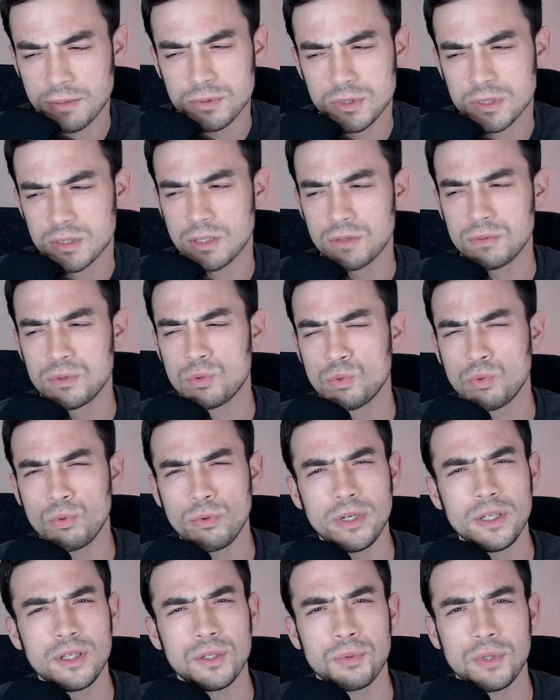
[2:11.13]
I was I was
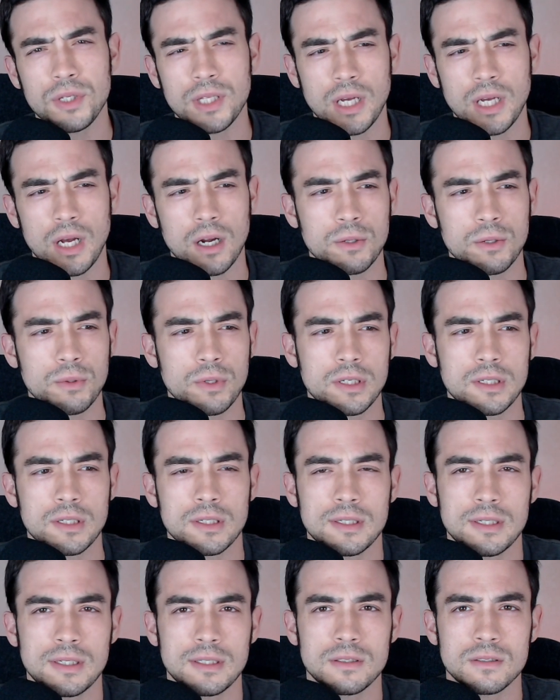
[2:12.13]
really really awkward
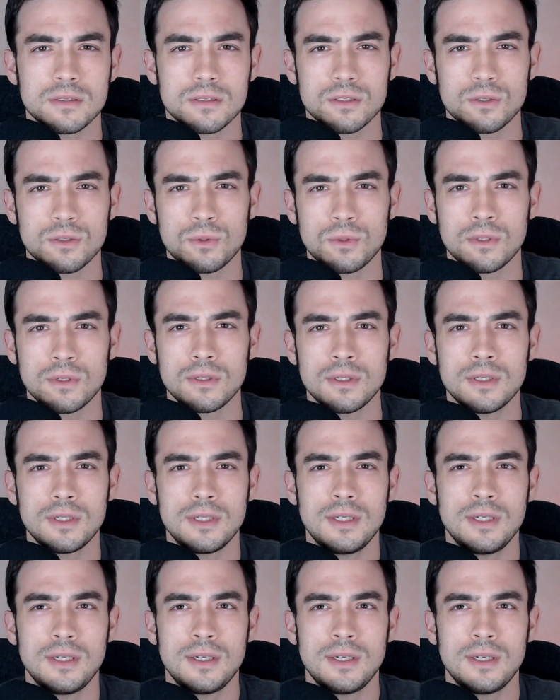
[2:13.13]
in school,